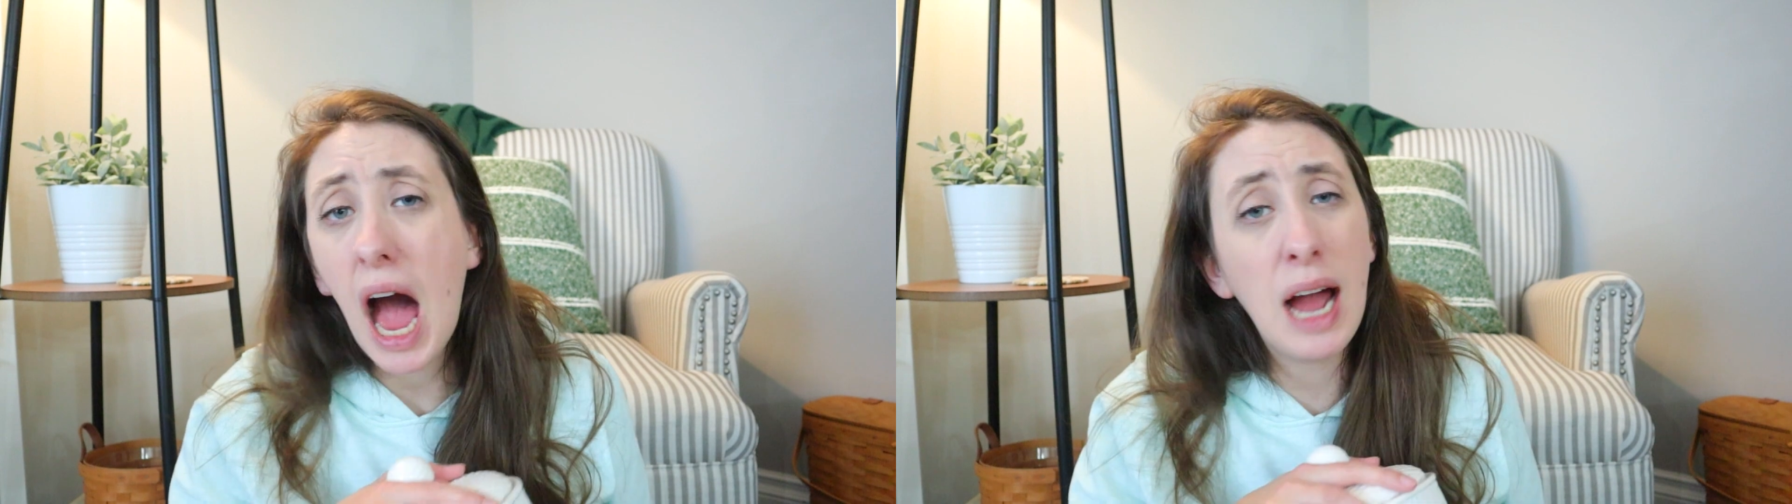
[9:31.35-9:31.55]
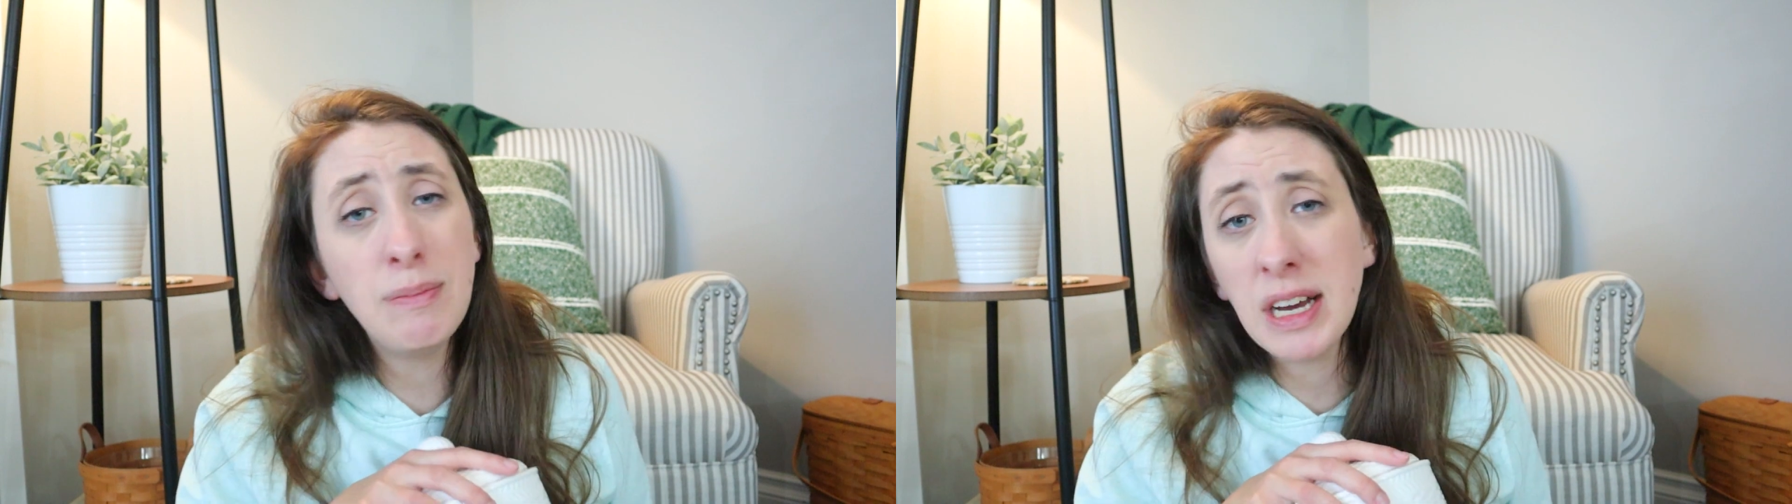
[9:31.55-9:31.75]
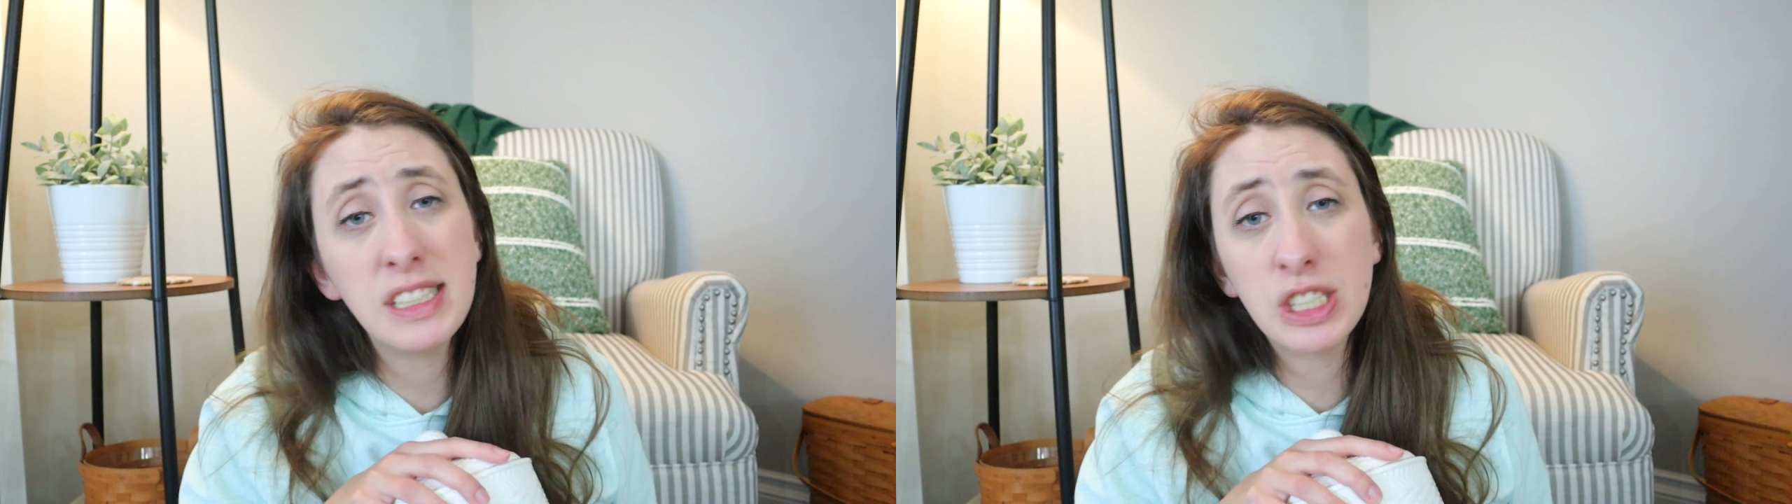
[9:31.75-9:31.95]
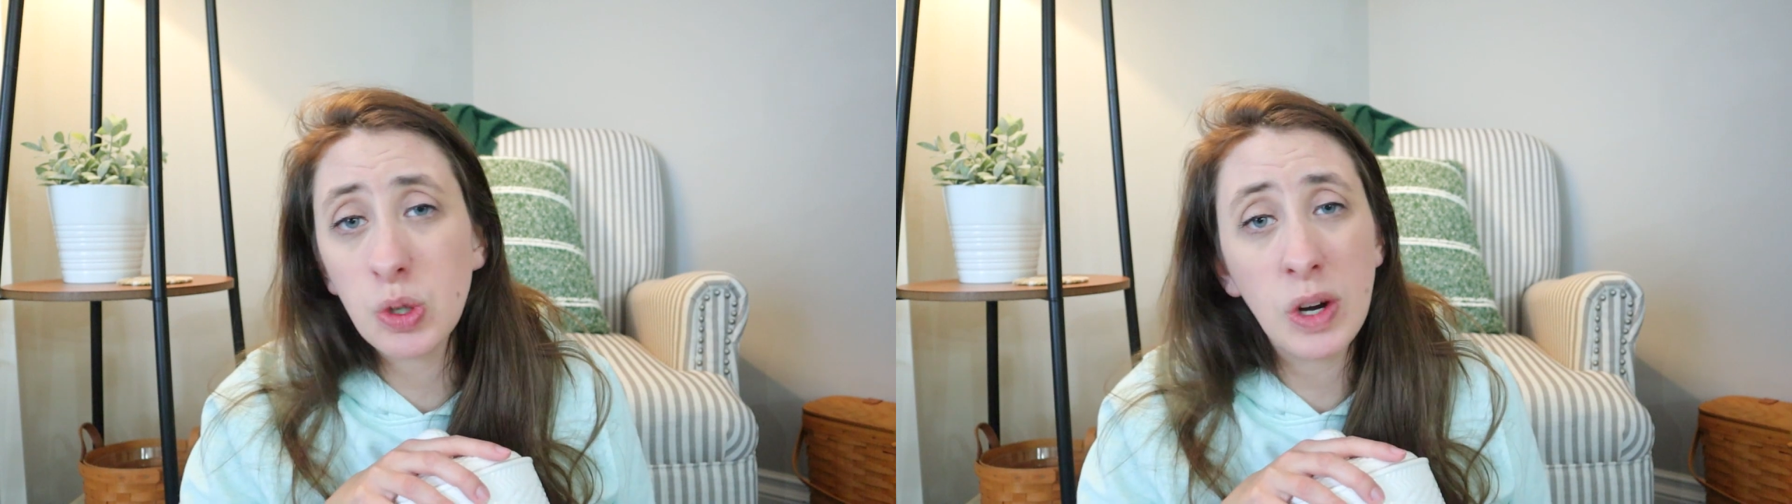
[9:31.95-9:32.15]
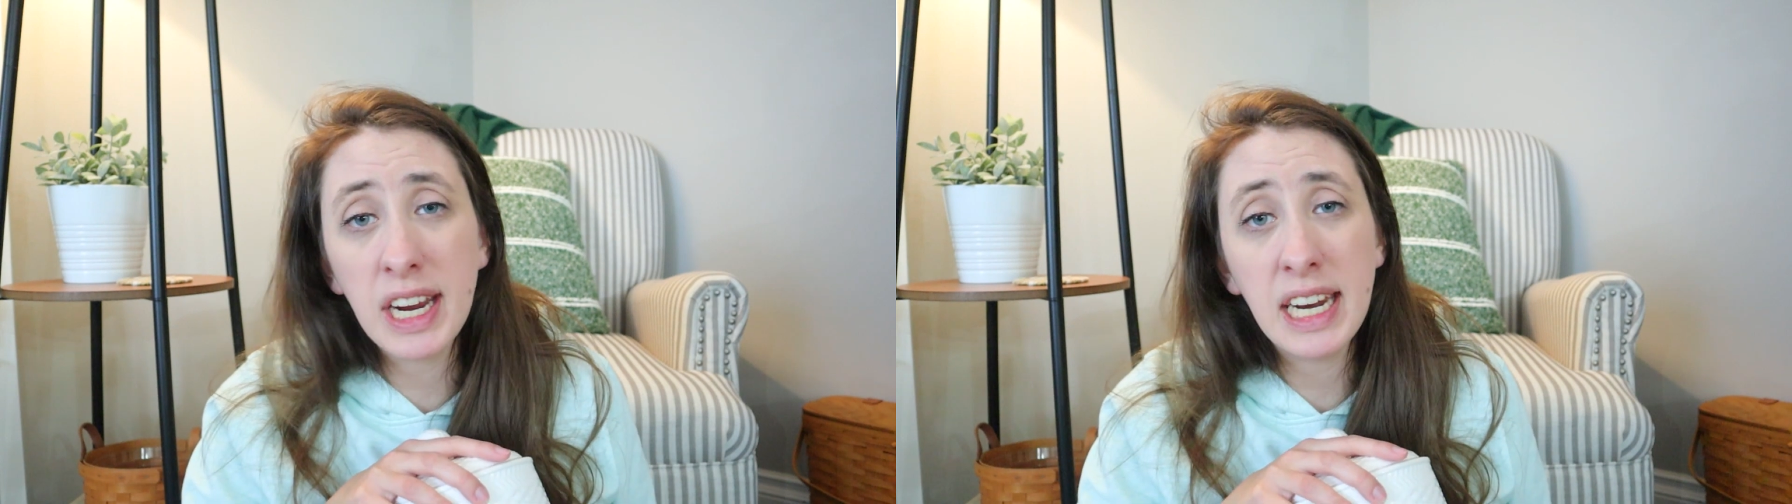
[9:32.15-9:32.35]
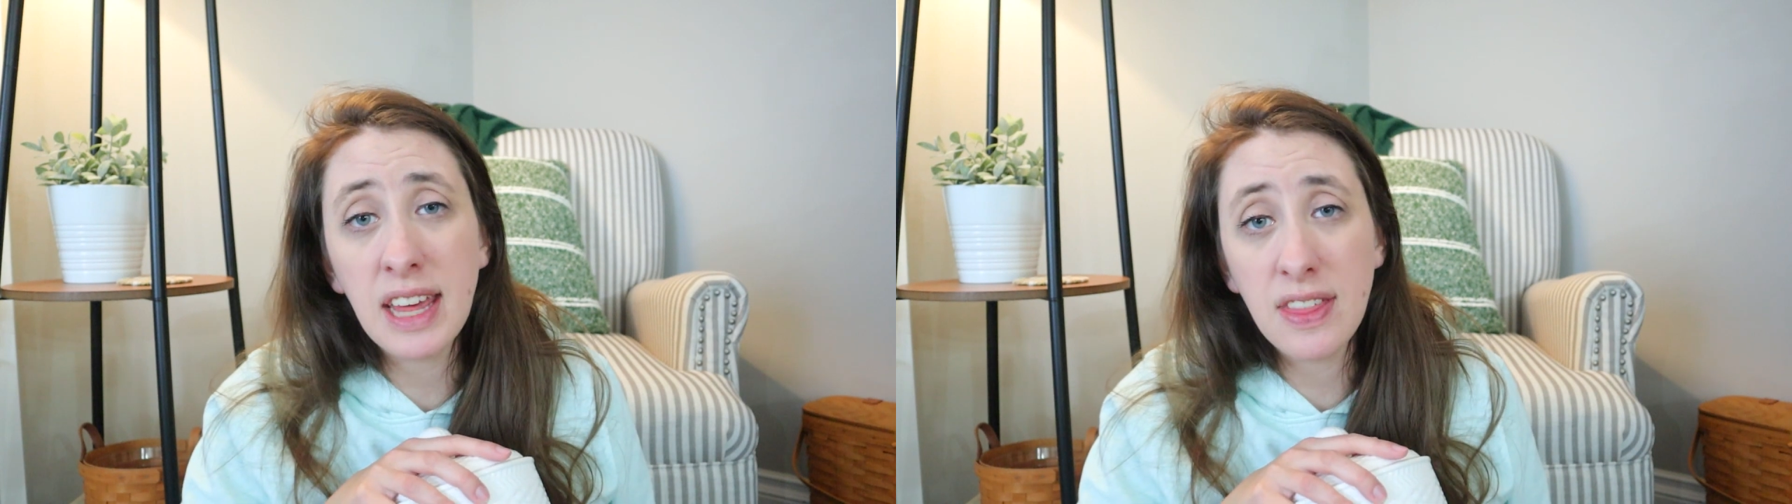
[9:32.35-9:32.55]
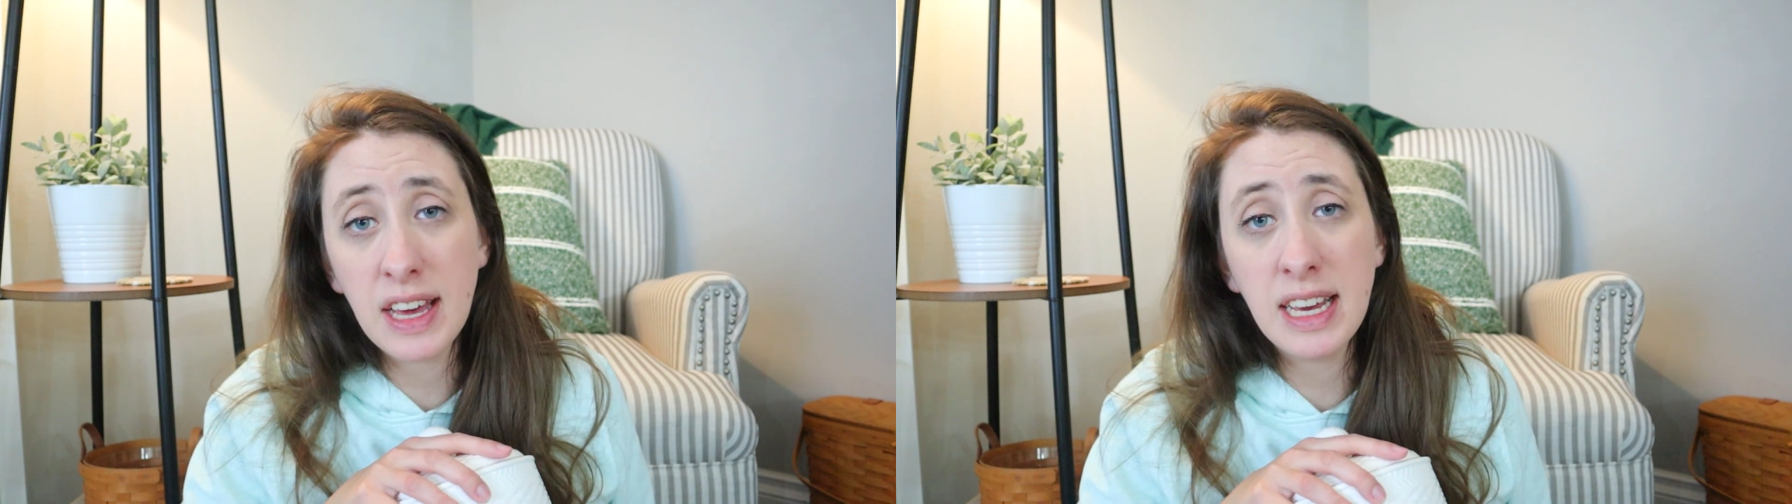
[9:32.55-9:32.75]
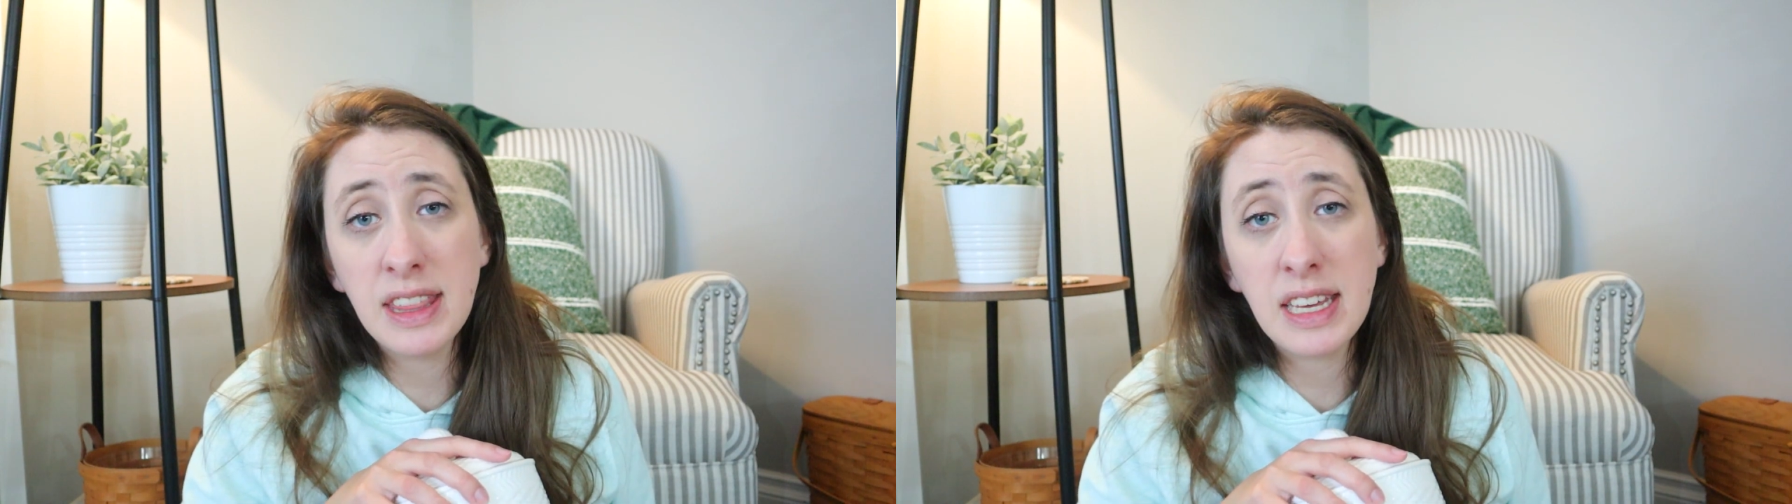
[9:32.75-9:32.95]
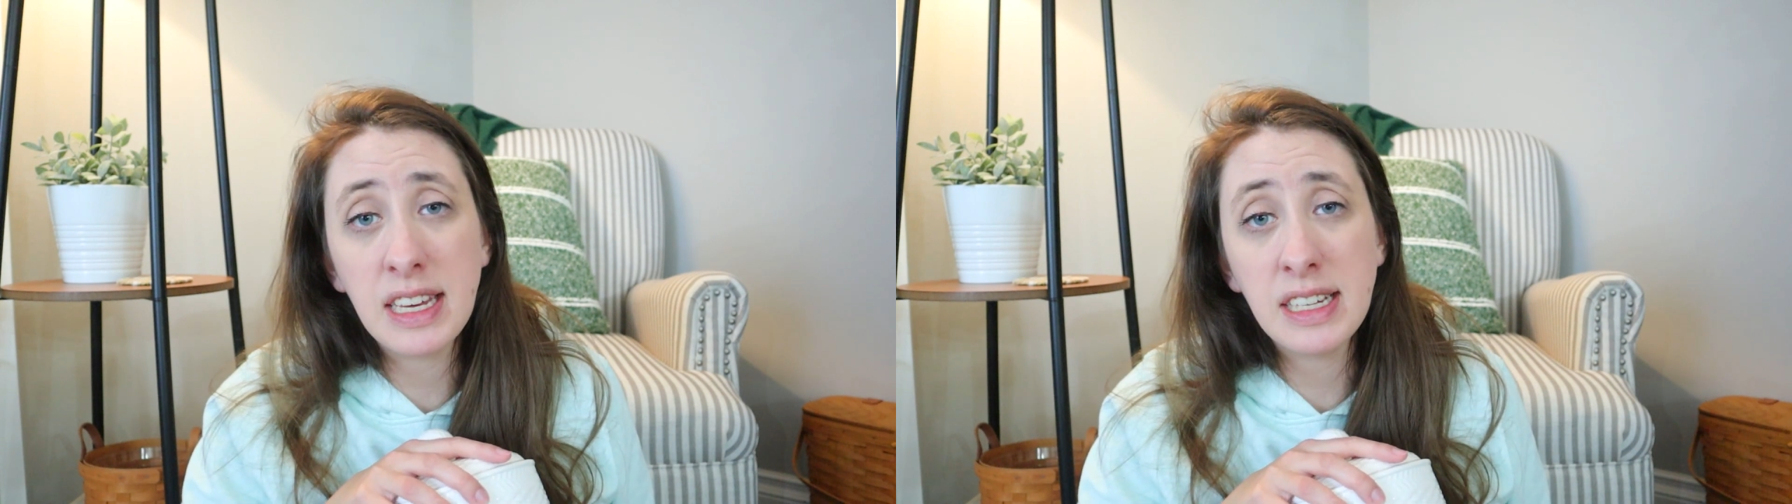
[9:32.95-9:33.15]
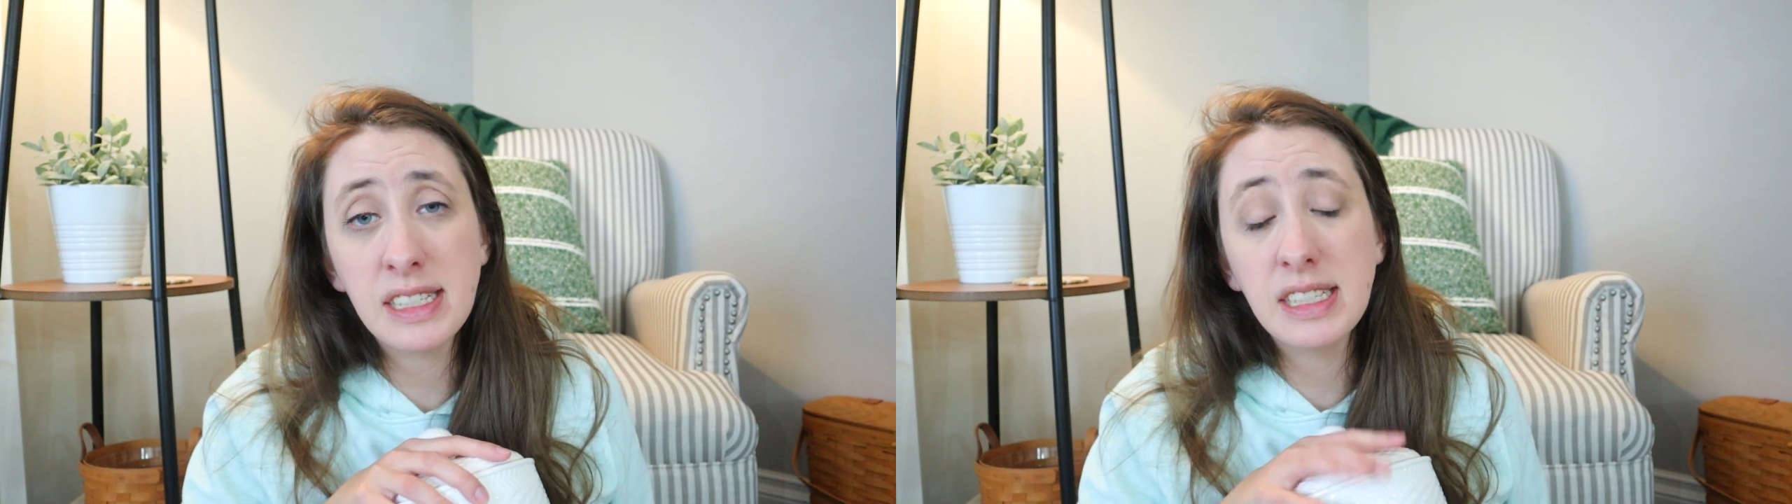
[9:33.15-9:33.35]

I'm not storing anything in these.